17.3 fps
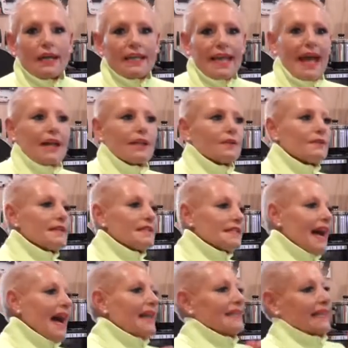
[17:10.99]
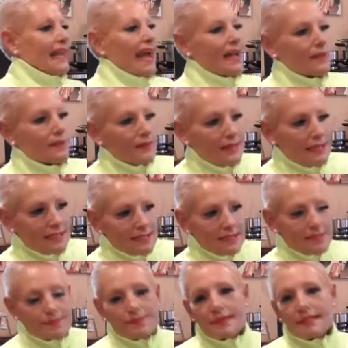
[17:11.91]
calories aren't calories,
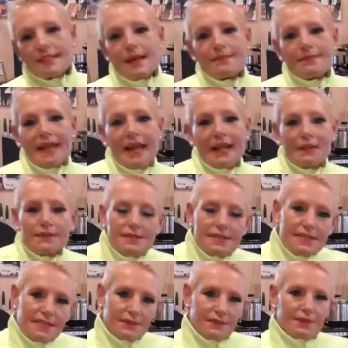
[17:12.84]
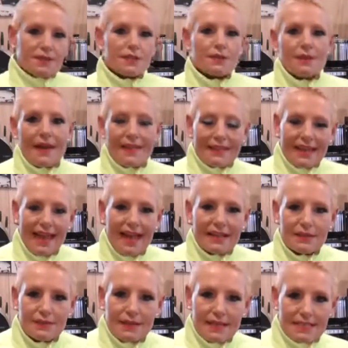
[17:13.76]
and some calories are different to other
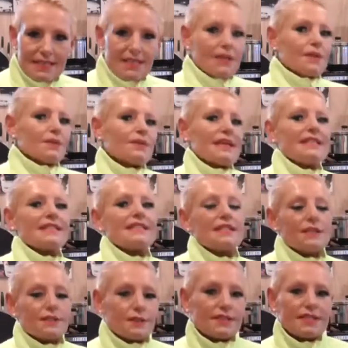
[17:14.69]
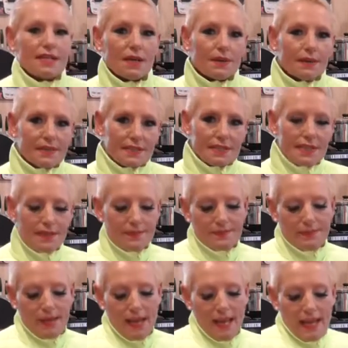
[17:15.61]
calories. Well, there's an interesting question.